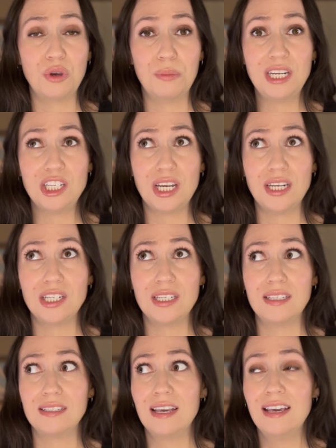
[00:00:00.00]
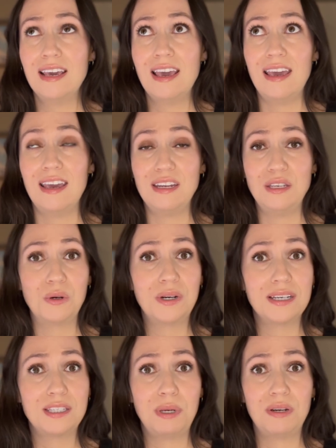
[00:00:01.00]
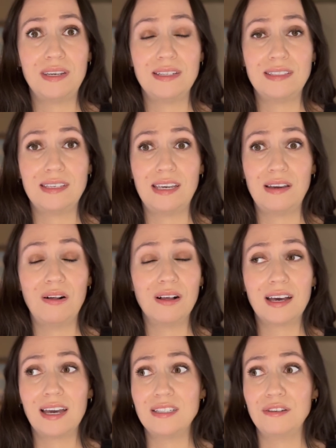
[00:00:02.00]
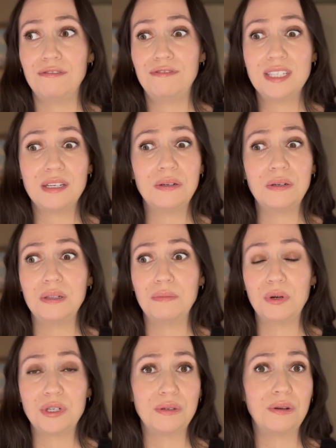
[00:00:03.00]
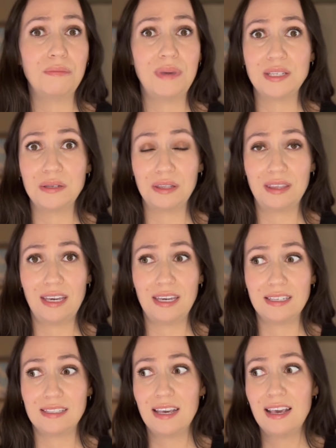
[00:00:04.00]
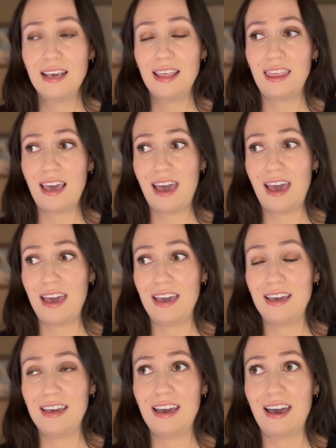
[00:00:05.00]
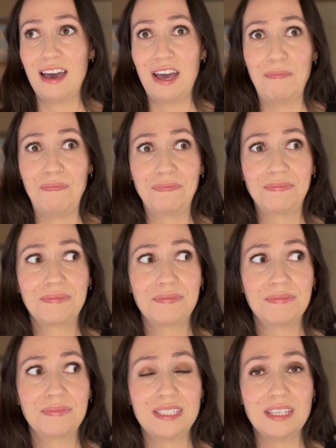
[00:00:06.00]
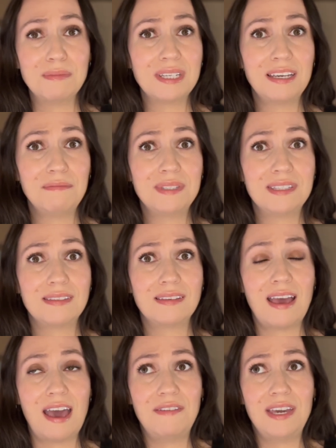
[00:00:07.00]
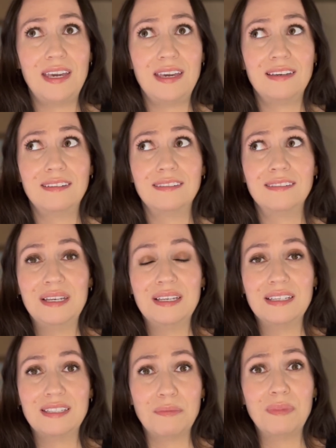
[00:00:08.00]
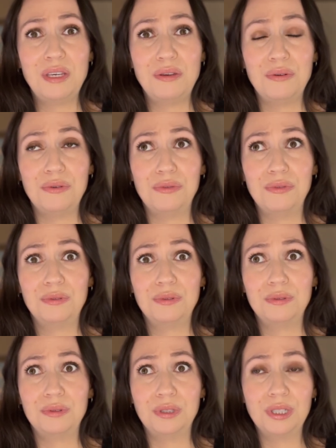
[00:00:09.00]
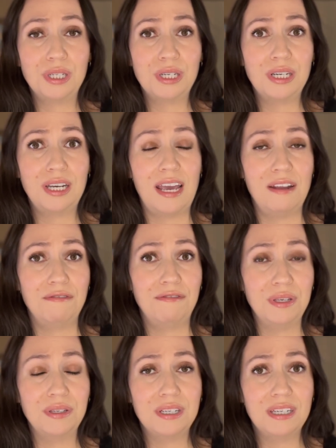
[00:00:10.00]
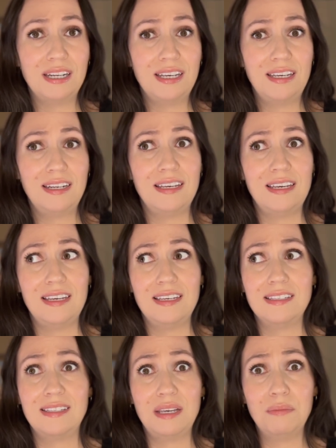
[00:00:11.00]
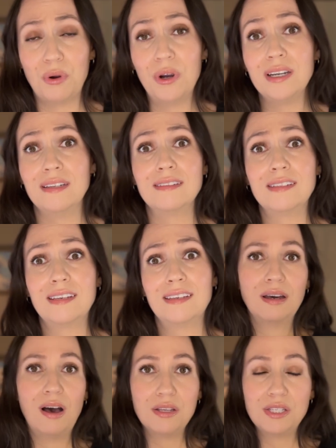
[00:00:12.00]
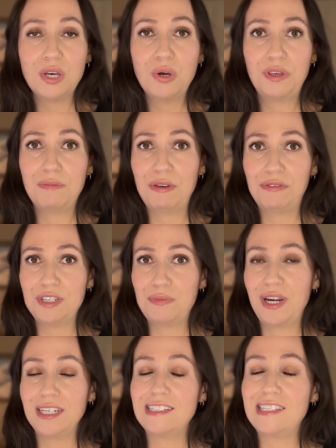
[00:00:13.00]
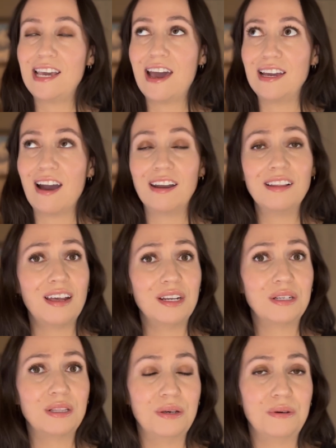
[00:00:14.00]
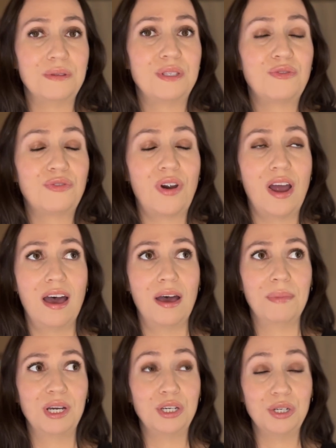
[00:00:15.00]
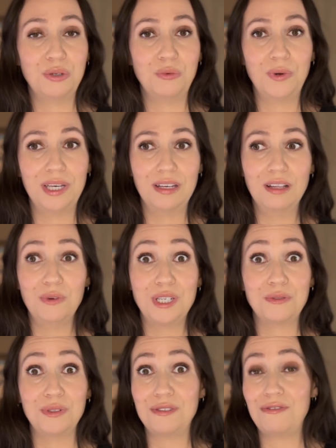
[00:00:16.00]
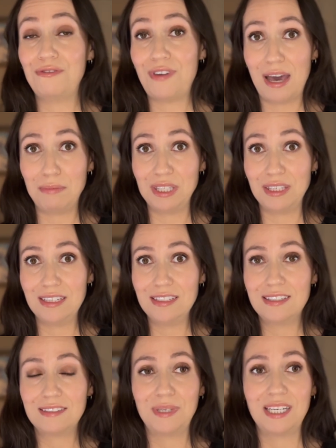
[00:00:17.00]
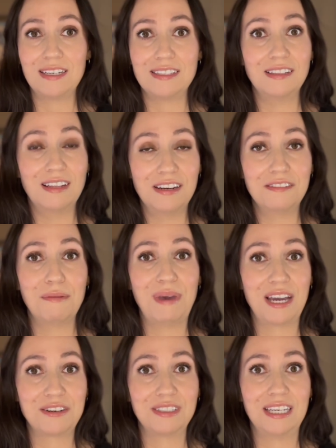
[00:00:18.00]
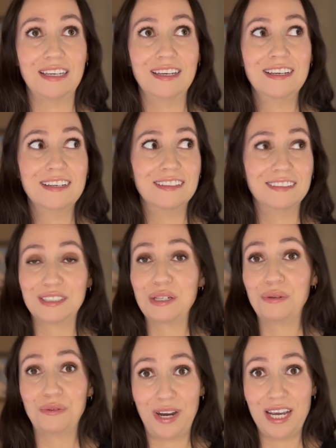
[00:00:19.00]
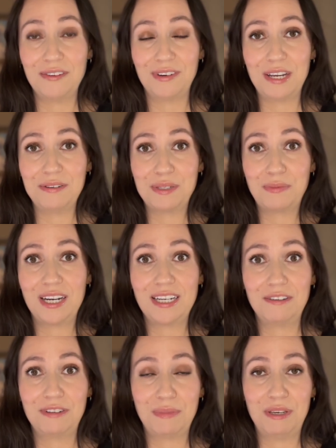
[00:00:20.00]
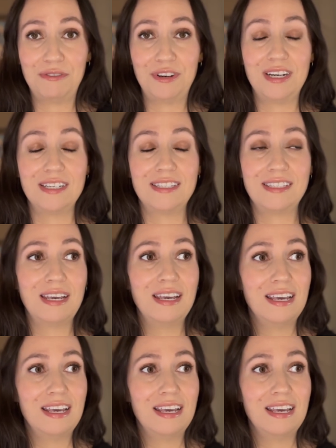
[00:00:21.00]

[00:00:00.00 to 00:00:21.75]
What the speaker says: many changes and you're experiencing all kinds of physical, emotional, mental things that sometimes having something you look good and feel good in is important. Also, with my first pregnancy, I got a lot of clothes from Goodwill, which was fabulous because a lot of them actually looked great when I was pregnant with my first.